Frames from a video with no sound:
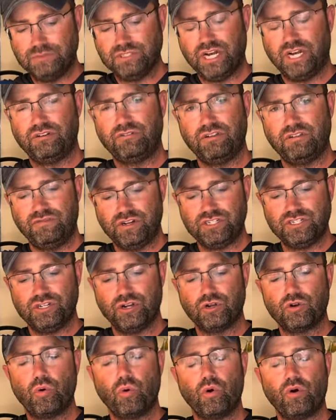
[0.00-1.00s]
generally fishing a
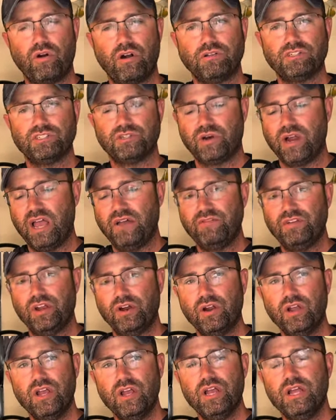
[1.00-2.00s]
quarter ounce or heavier.